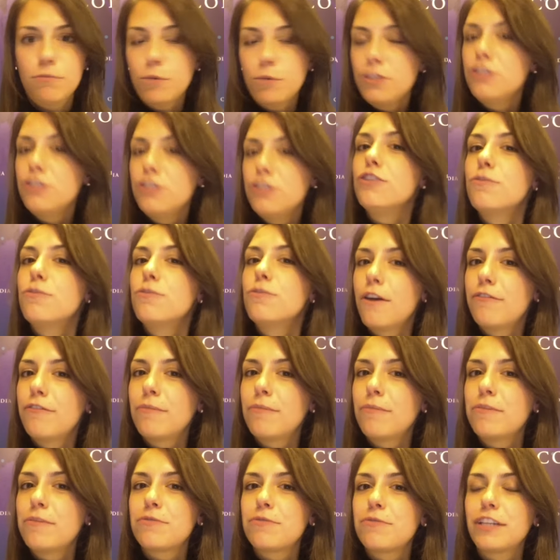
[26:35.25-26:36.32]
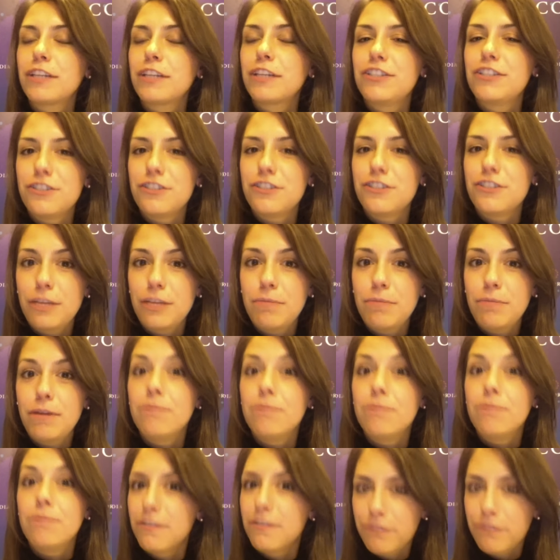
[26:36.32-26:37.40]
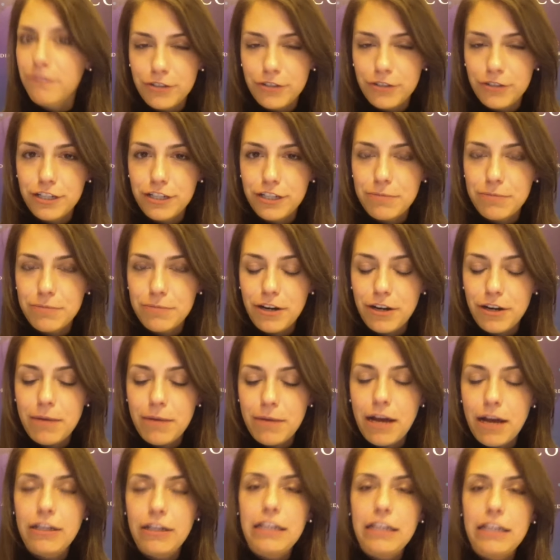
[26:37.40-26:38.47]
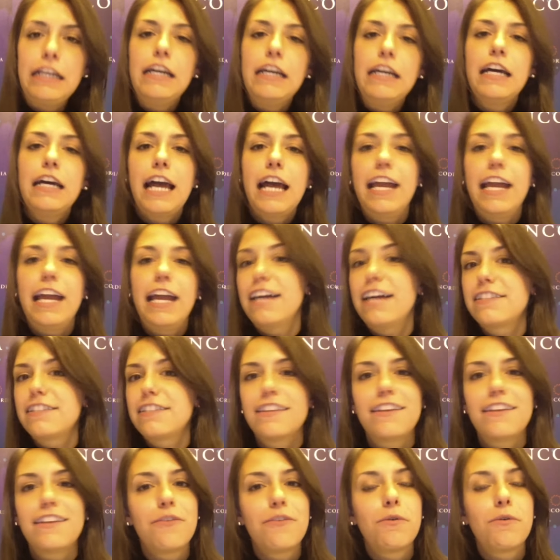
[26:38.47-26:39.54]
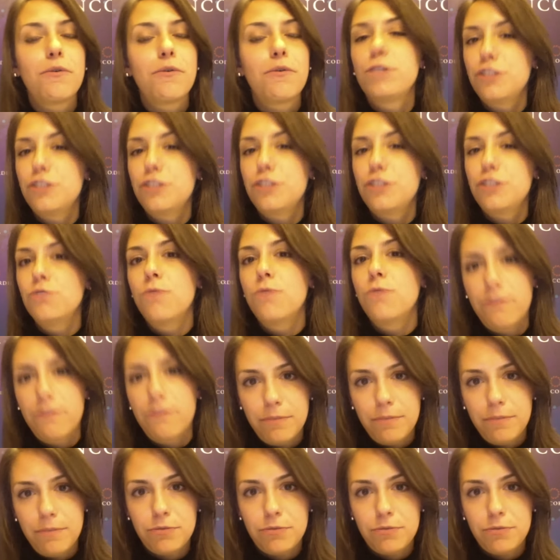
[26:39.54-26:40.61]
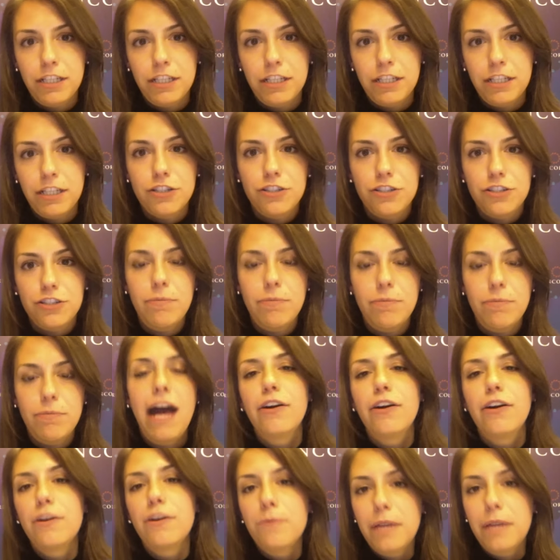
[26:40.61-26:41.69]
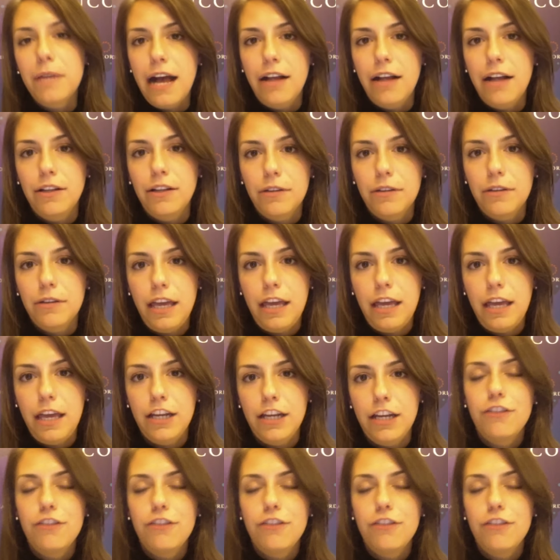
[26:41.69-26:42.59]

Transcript: what do you want from this relationship and being very transparent about it and asking the other one what do you want from this relationship how can we allocate